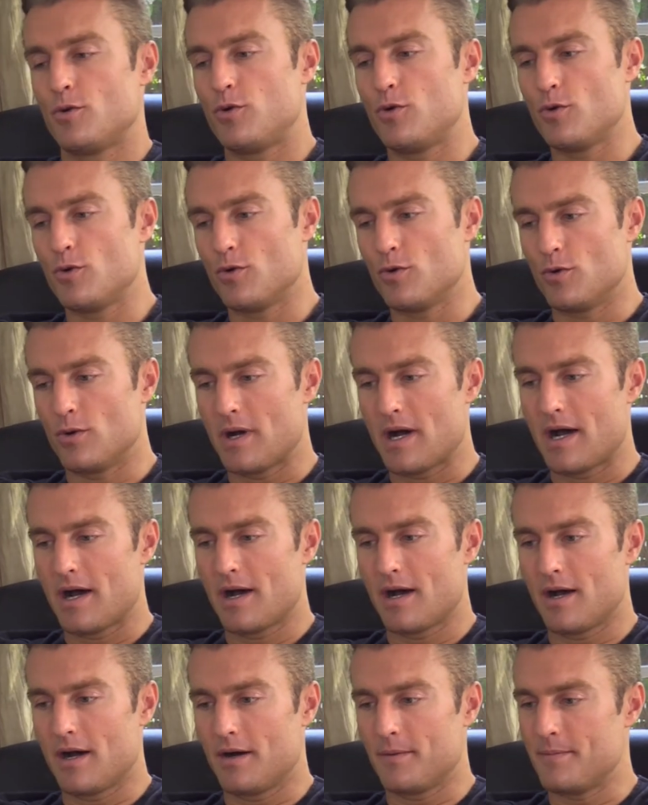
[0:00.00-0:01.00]
Whew,
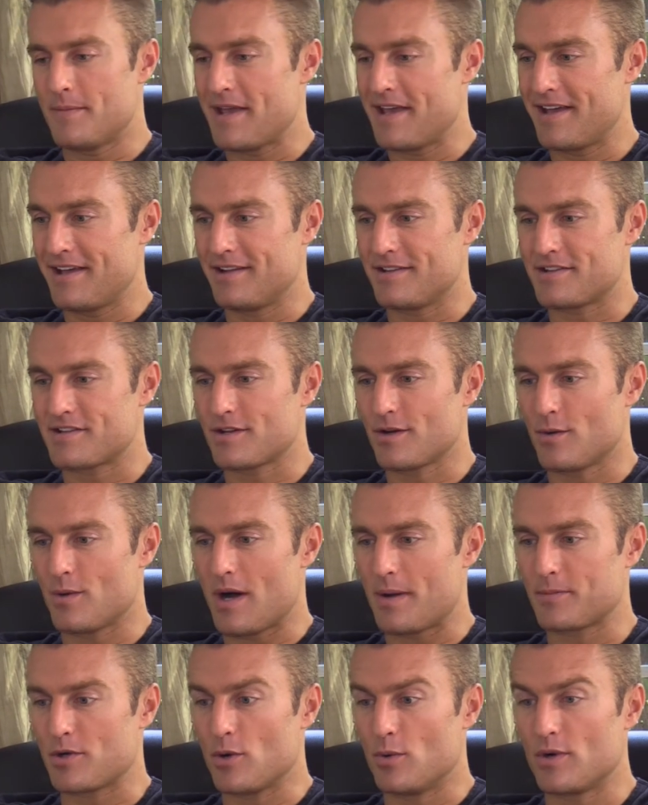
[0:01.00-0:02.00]
oh man. So
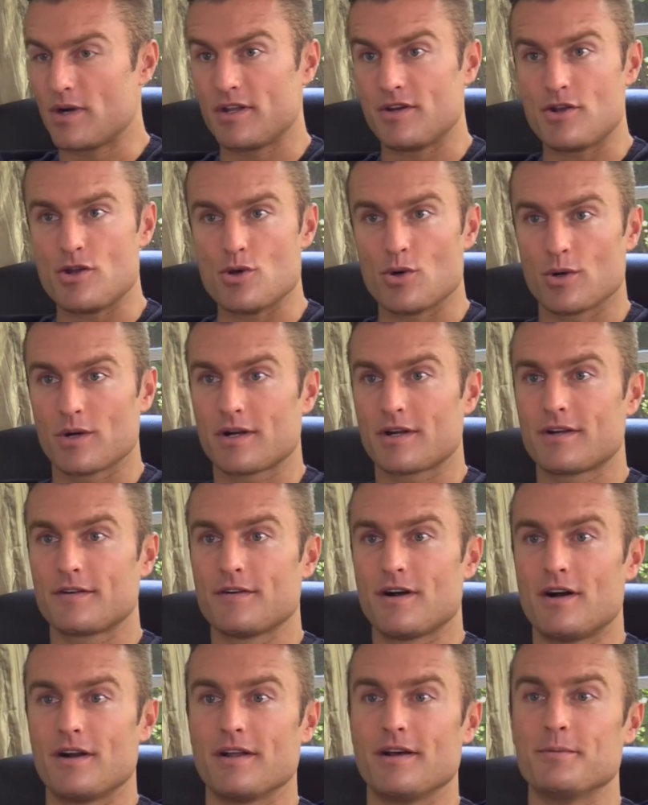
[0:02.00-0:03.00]
I'm going to New York
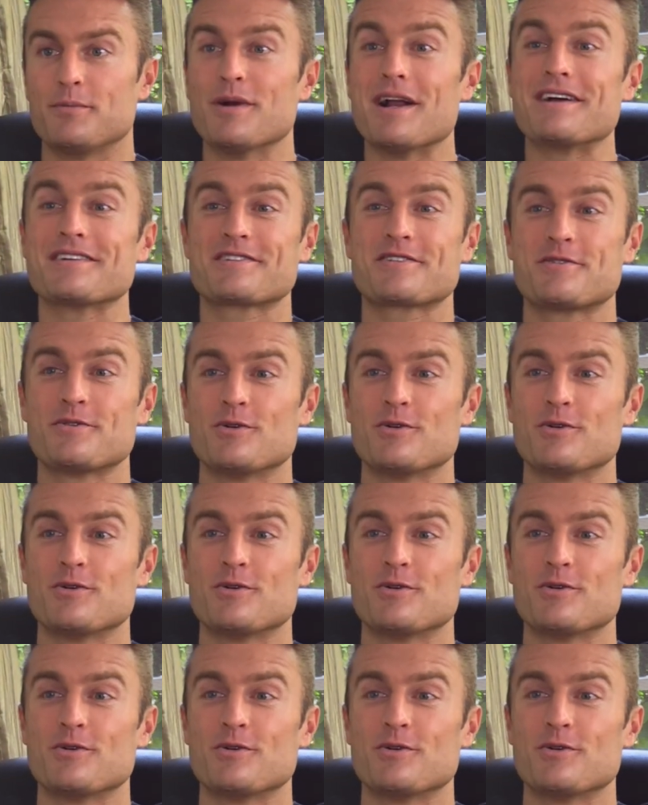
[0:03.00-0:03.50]
on a press